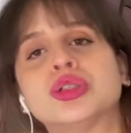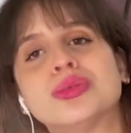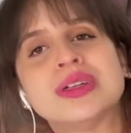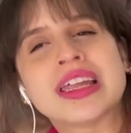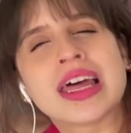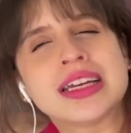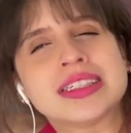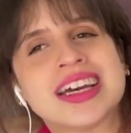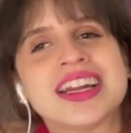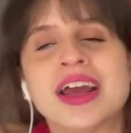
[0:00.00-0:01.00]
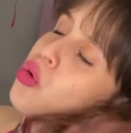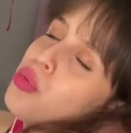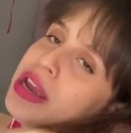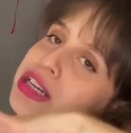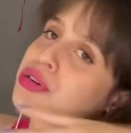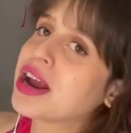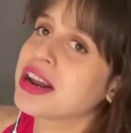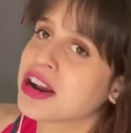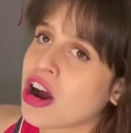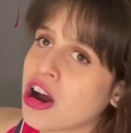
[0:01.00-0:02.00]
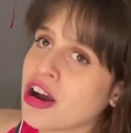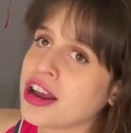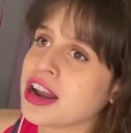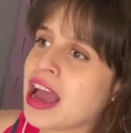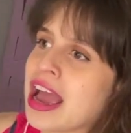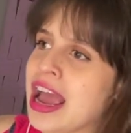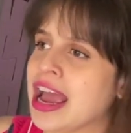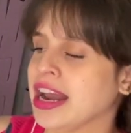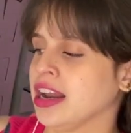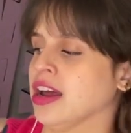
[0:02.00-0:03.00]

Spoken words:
really liked it. We tried it on and